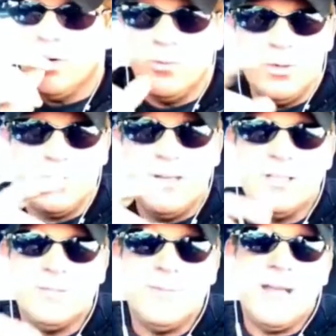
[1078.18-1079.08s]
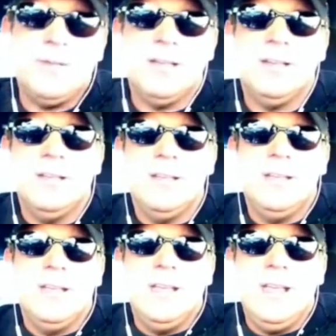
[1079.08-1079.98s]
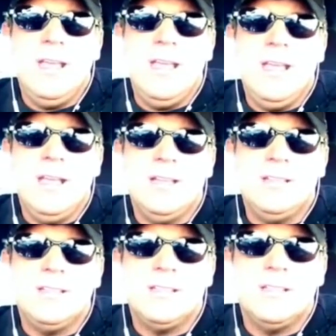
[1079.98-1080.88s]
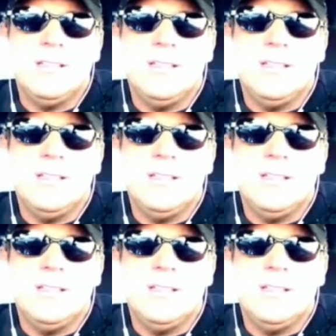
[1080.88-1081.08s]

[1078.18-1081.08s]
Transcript: or Bruce Wayne as Batman. And